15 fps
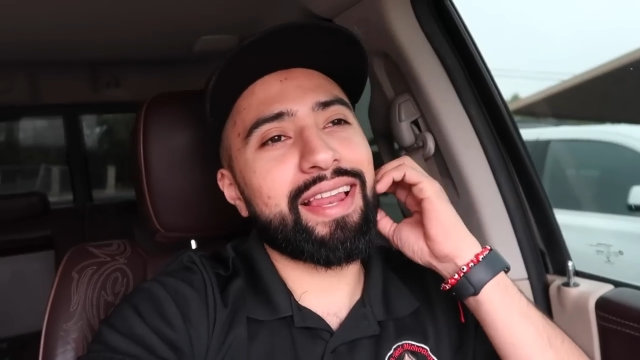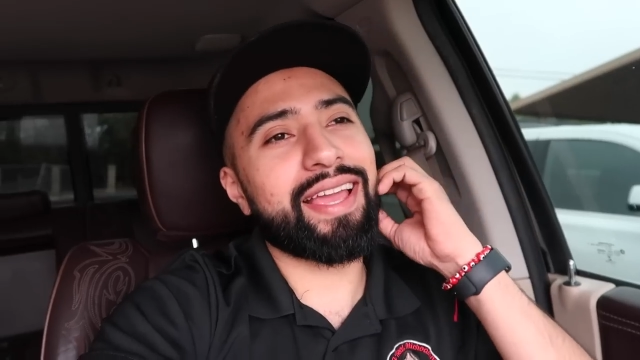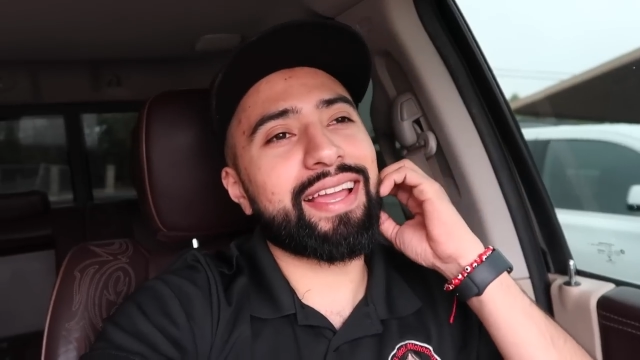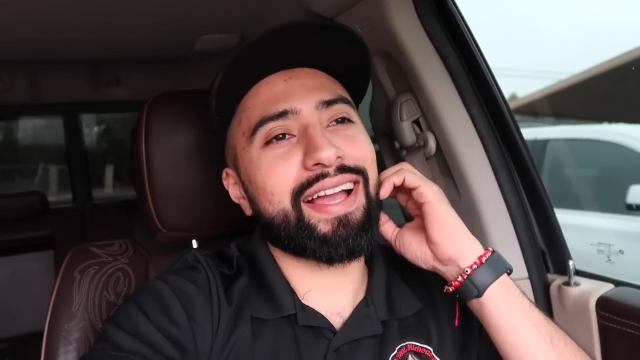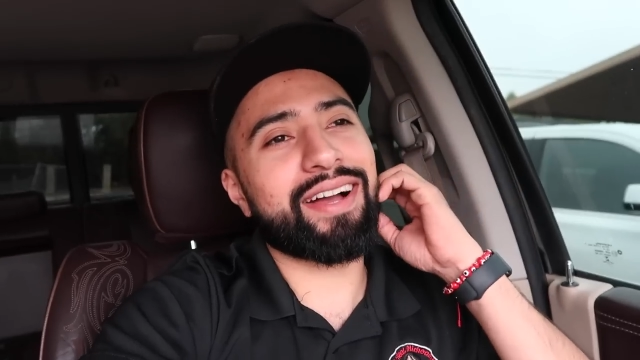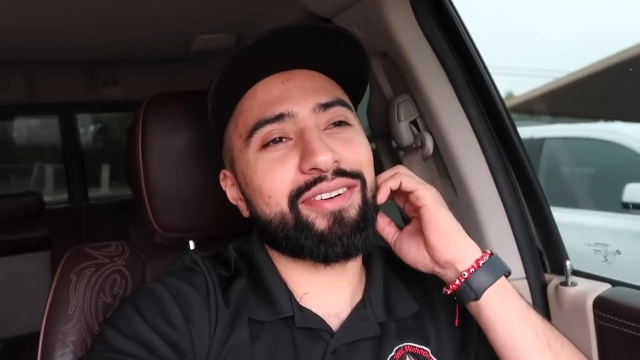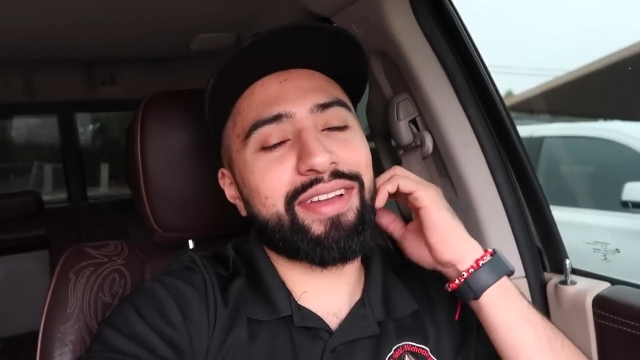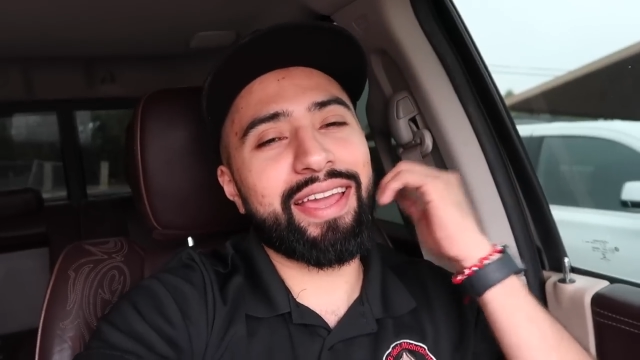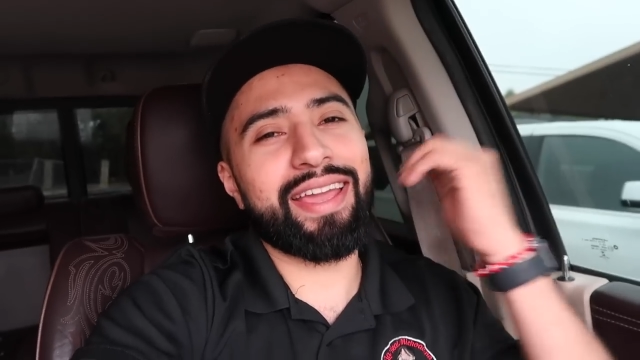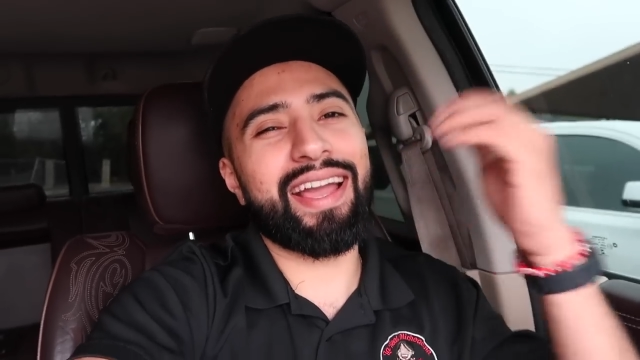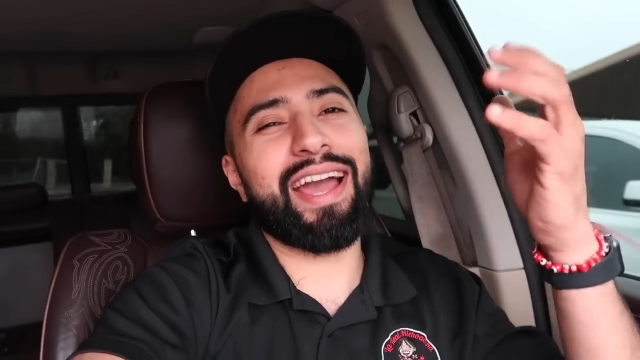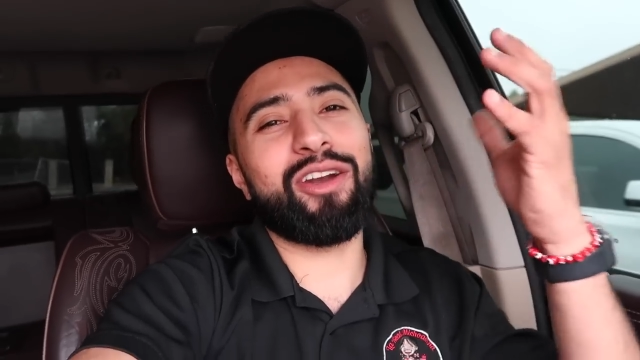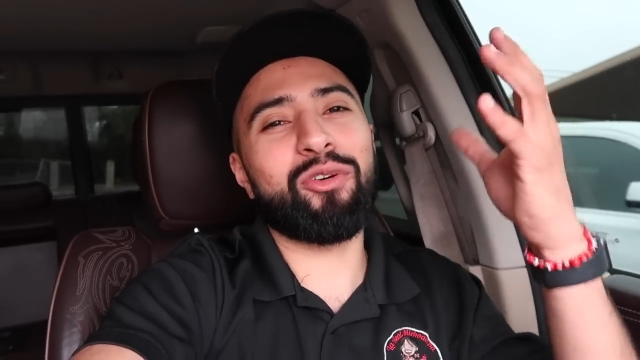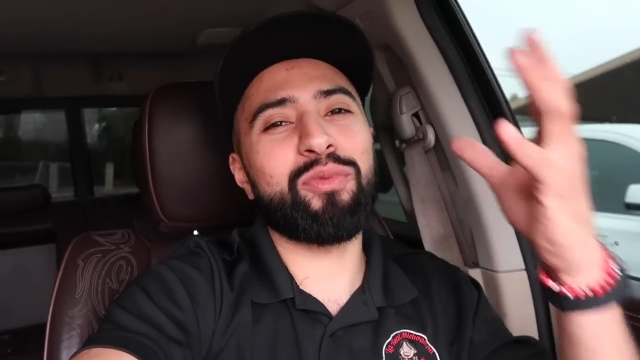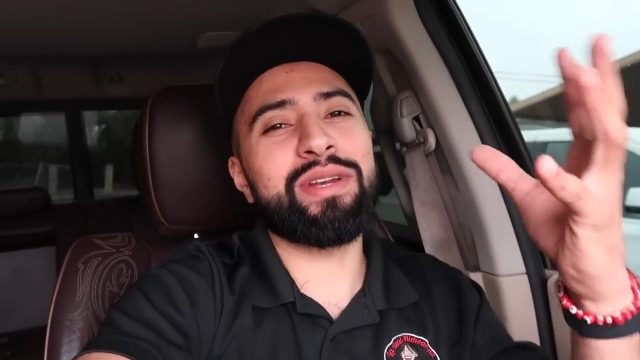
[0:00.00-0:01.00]
like, okay,
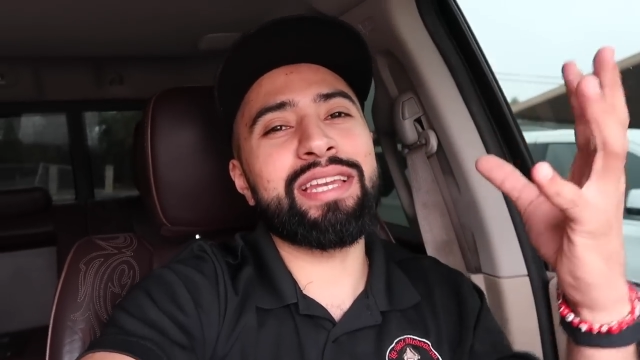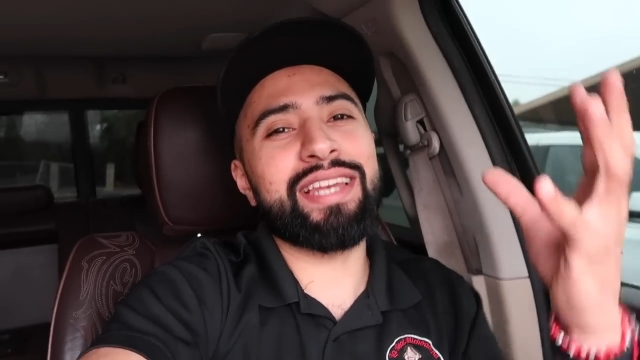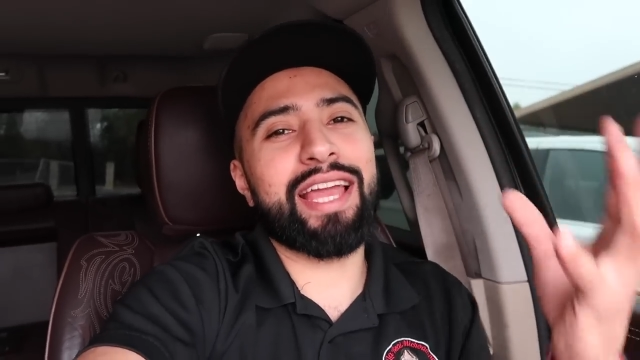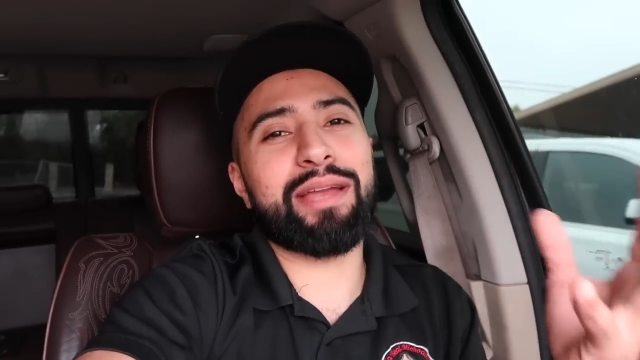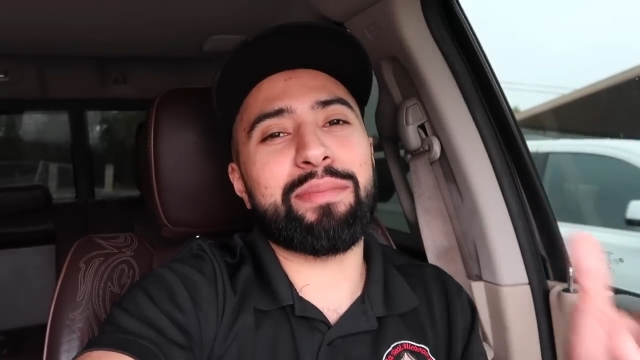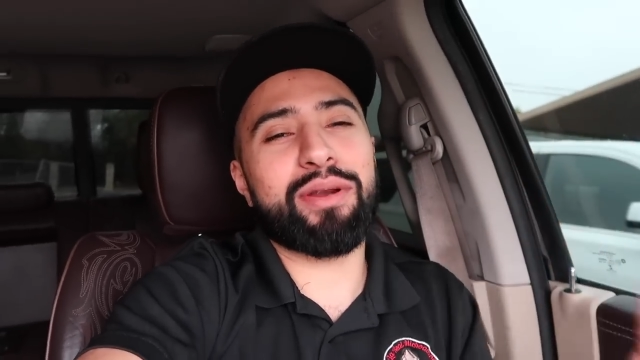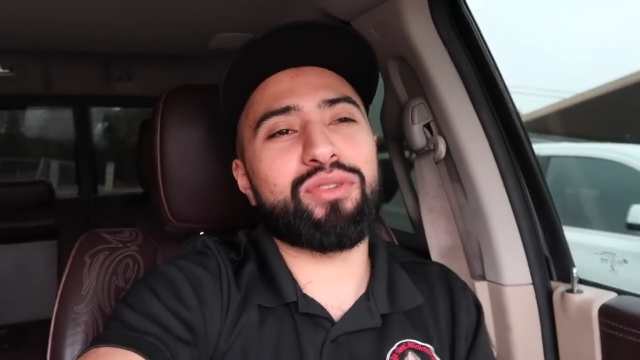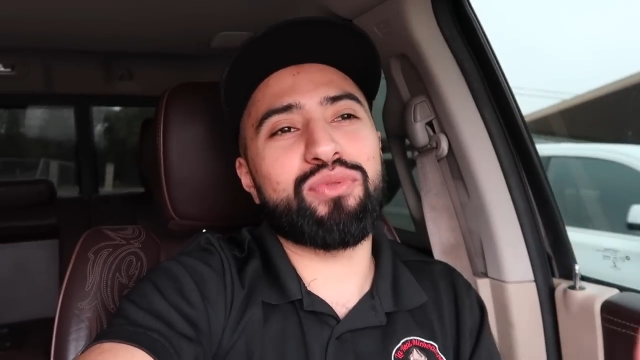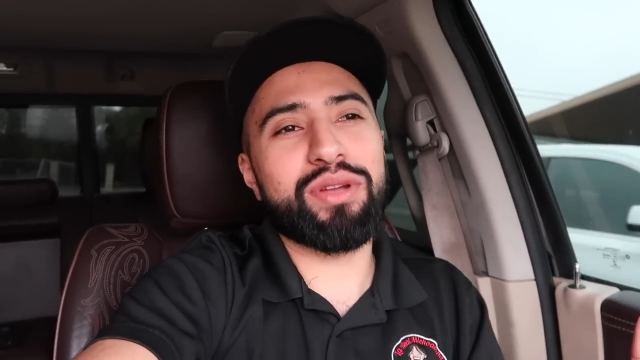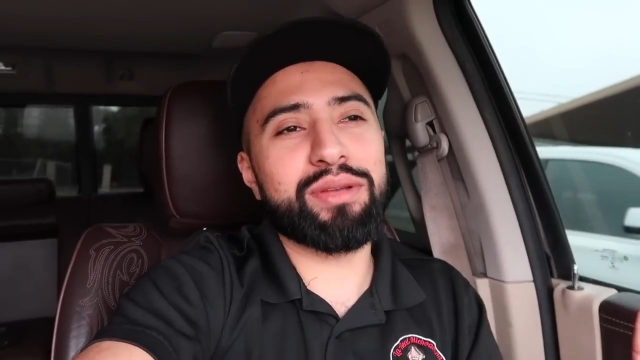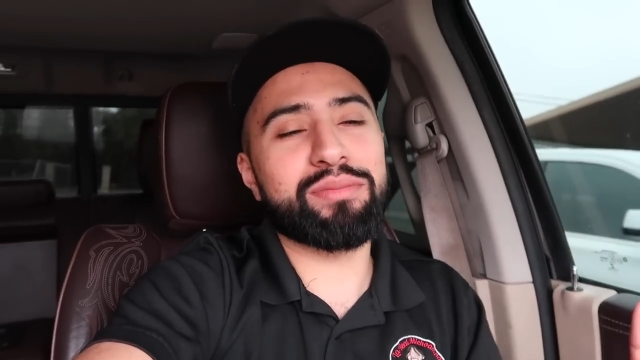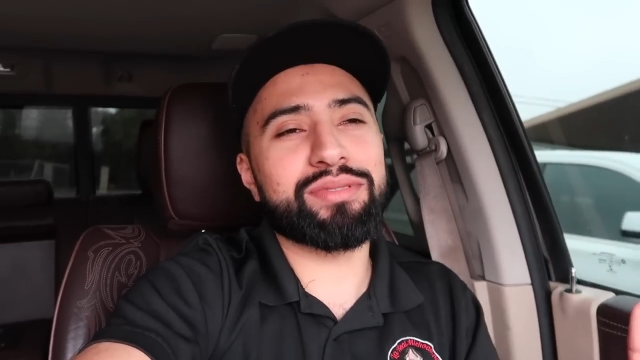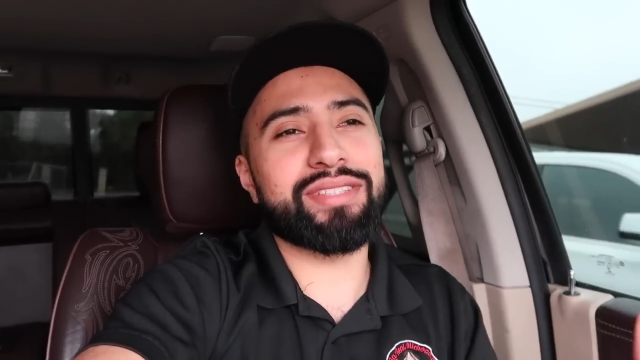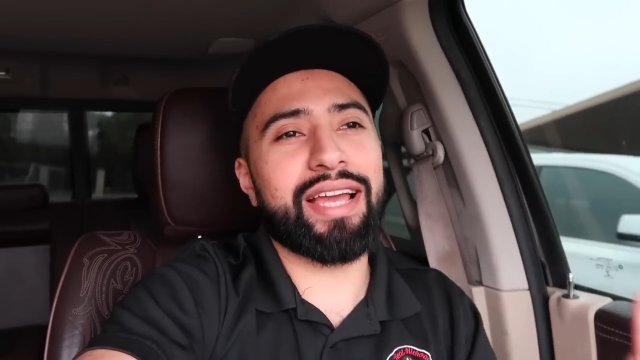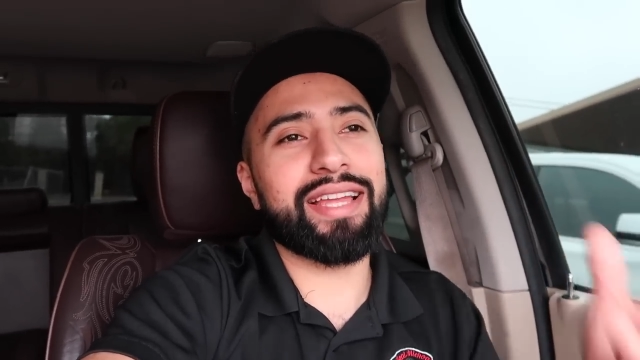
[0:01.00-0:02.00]
I don't really like my rims.